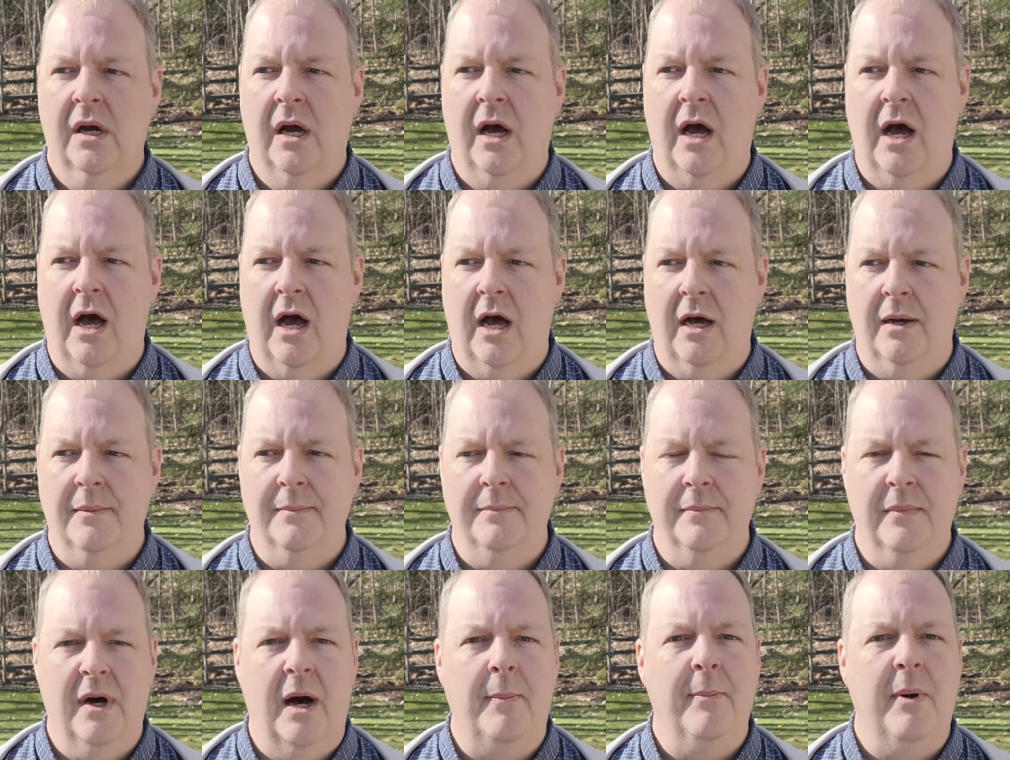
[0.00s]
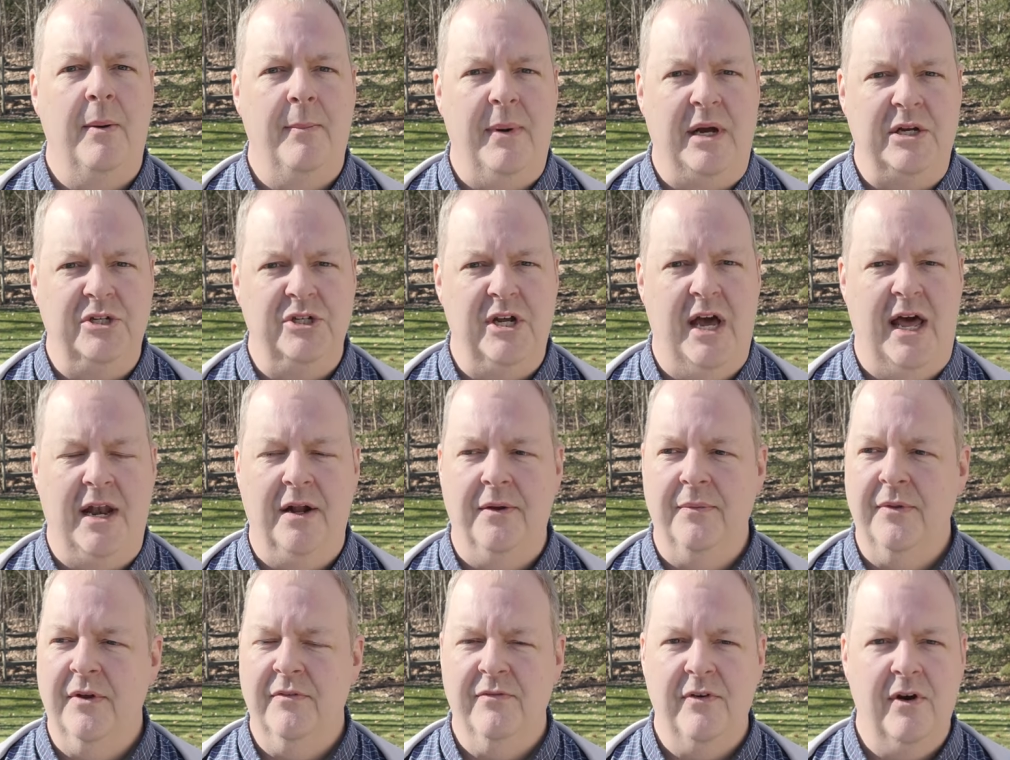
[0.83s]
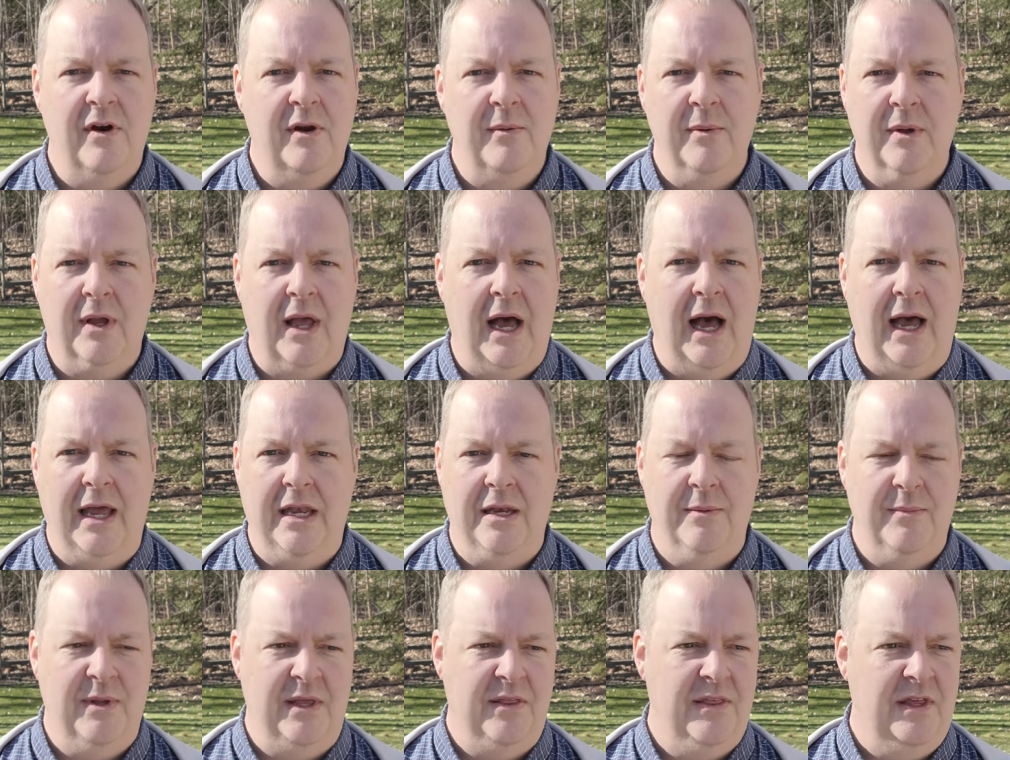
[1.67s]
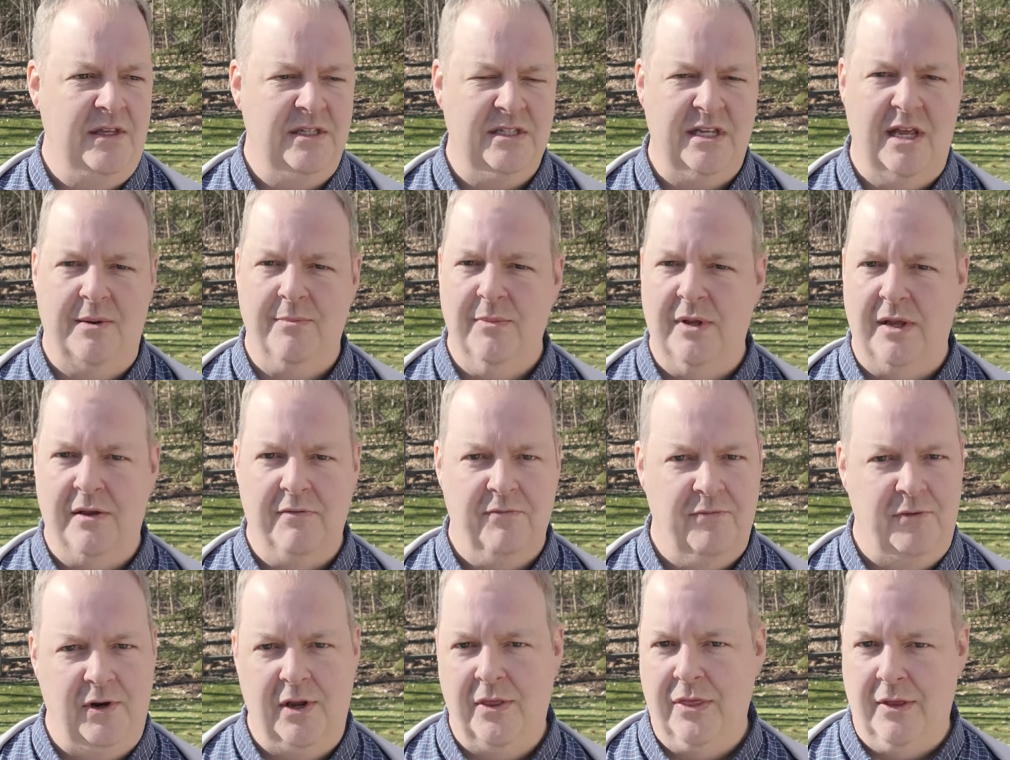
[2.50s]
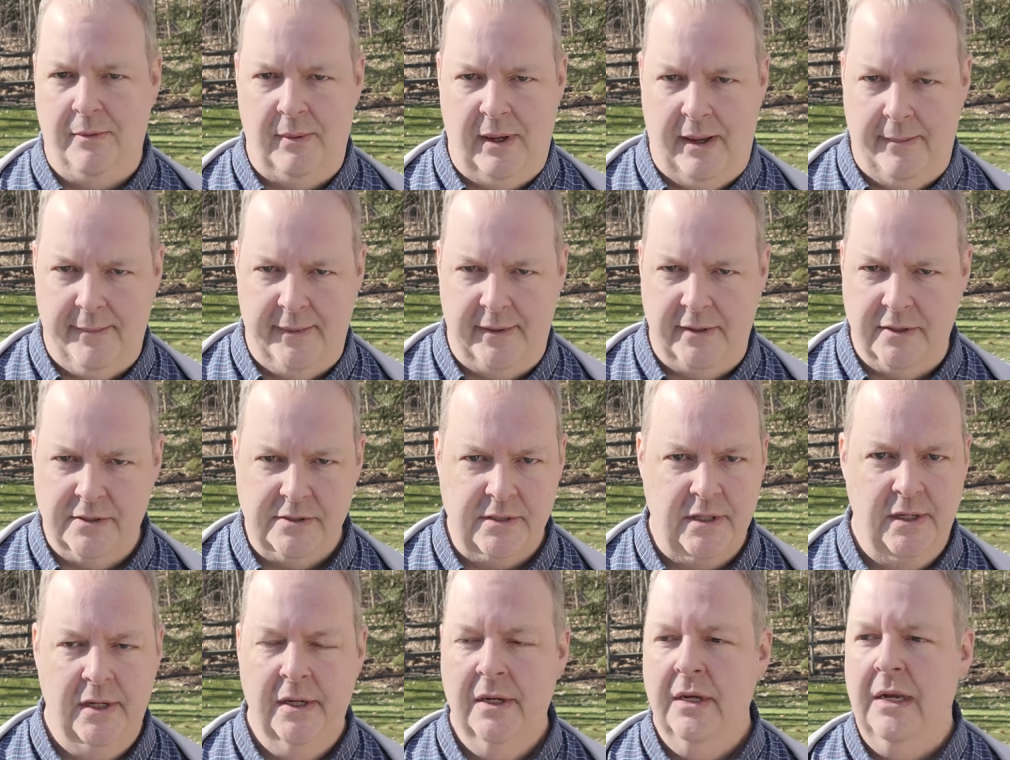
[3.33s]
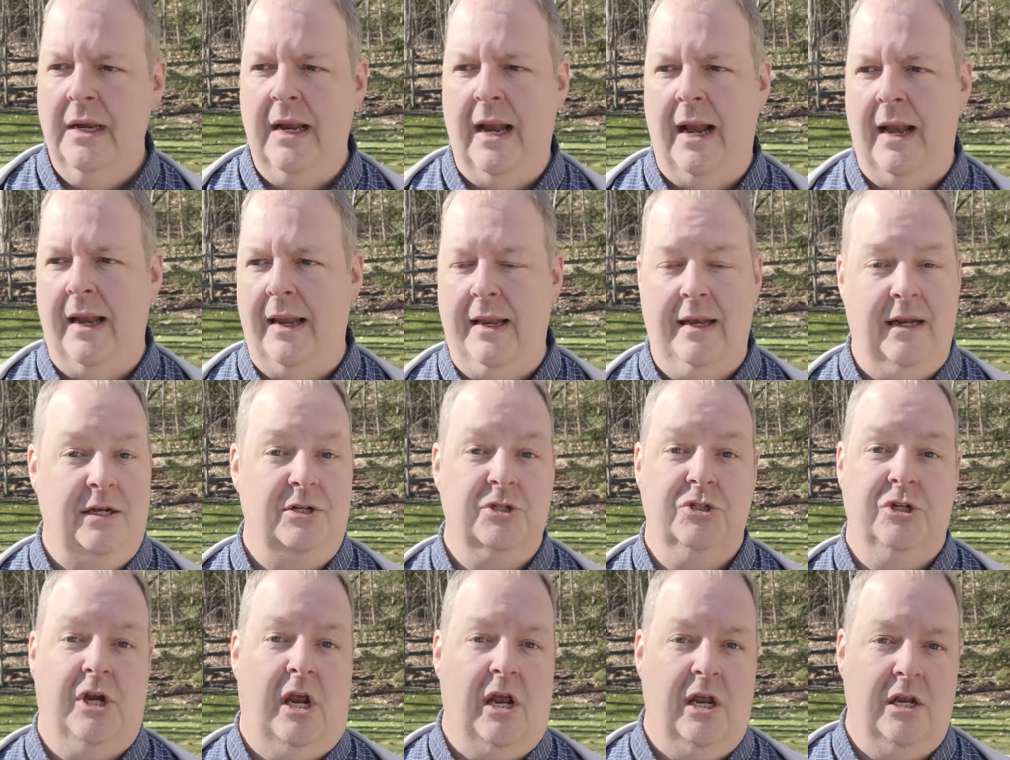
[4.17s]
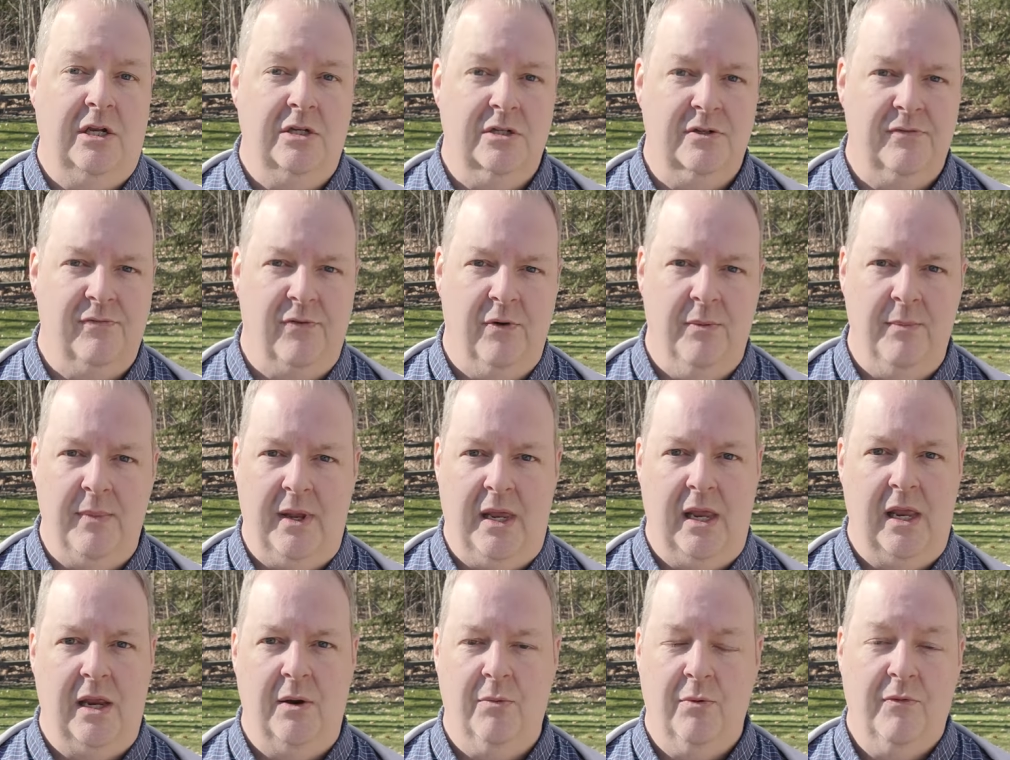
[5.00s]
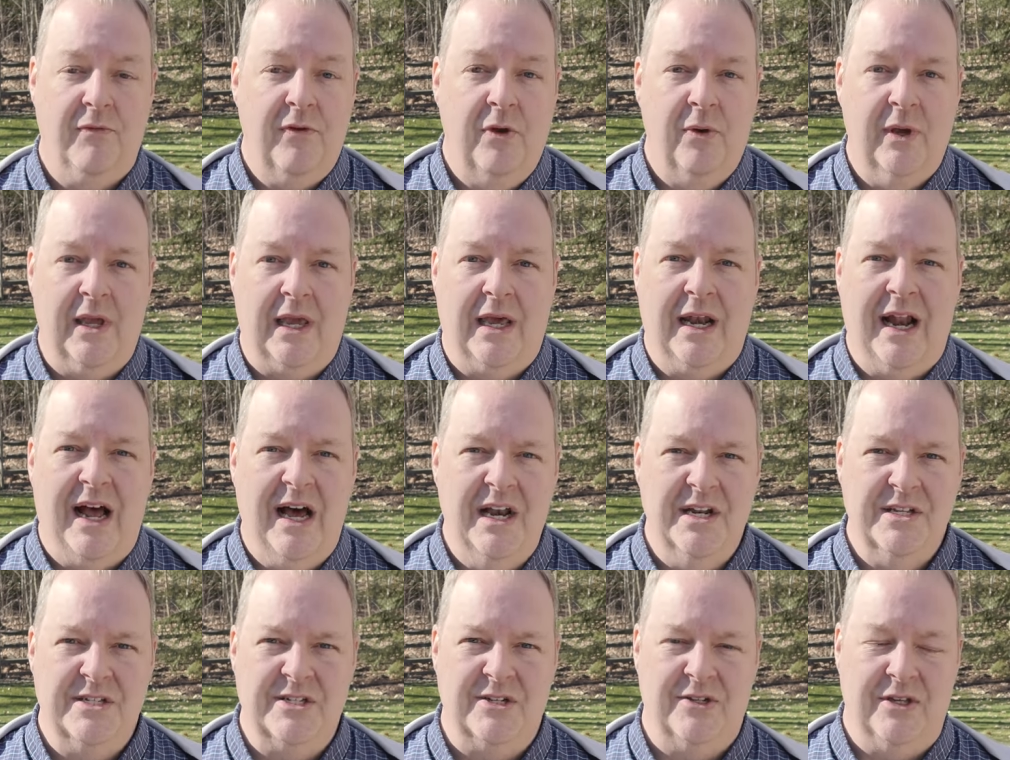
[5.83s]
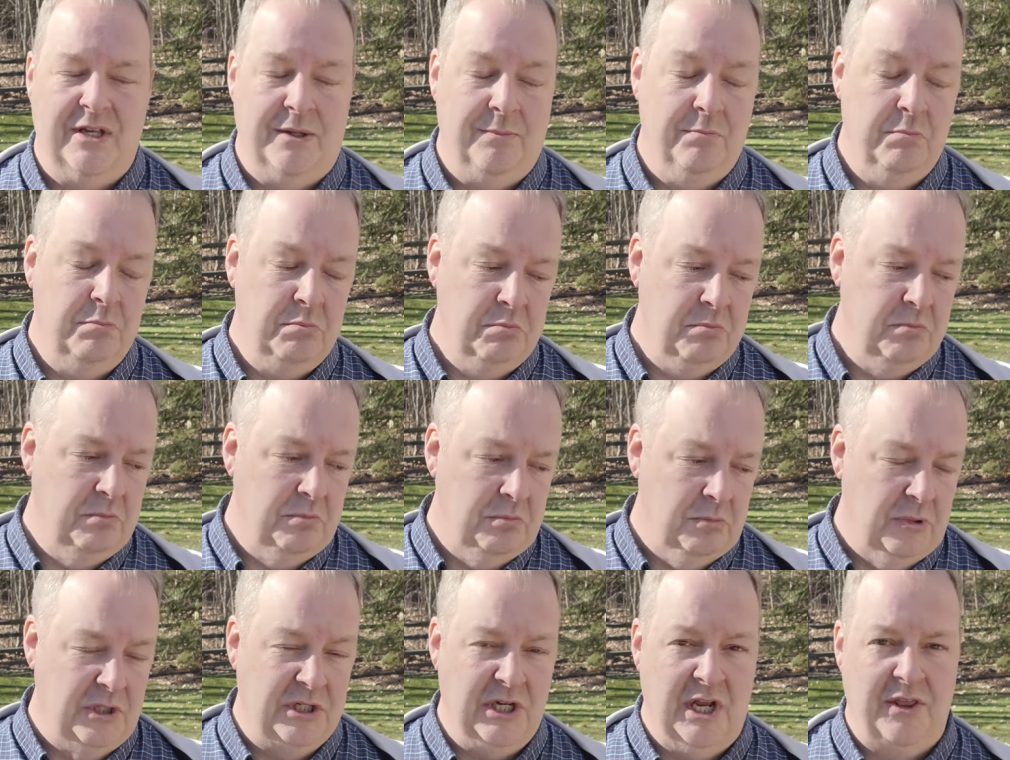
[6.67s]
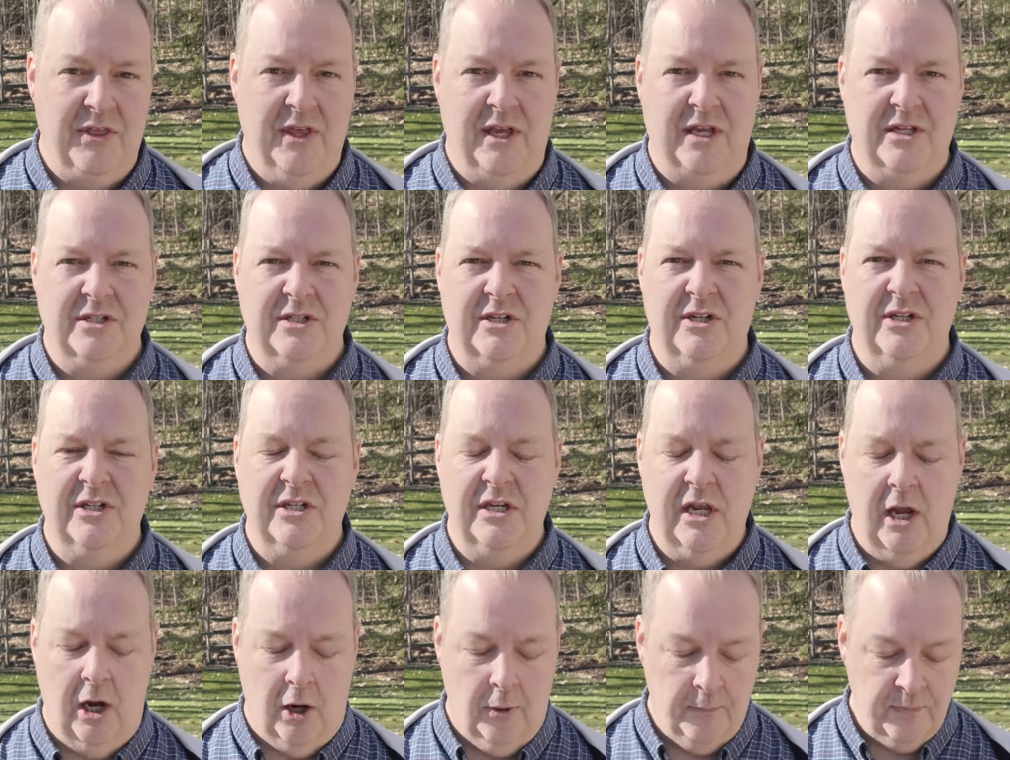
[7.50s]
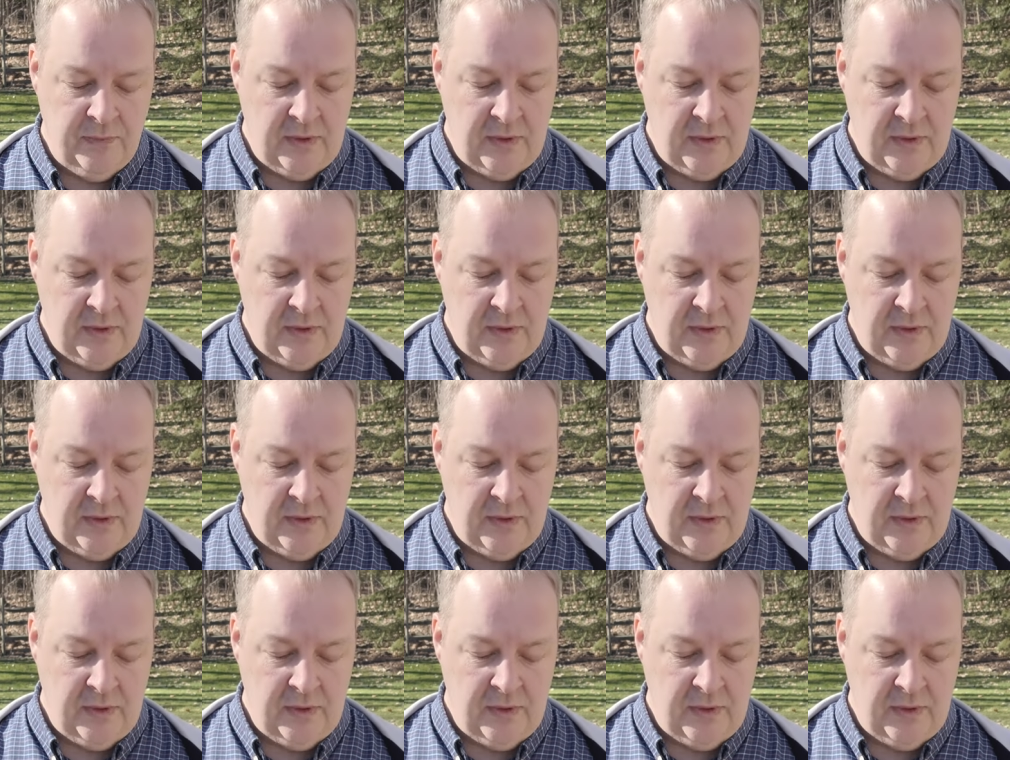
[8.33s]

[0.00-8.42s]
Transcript: Um, up on my channel. They're very been kind to me. They send me free thermometers in exchange for me reviewing it honestly, which I think is a good deal.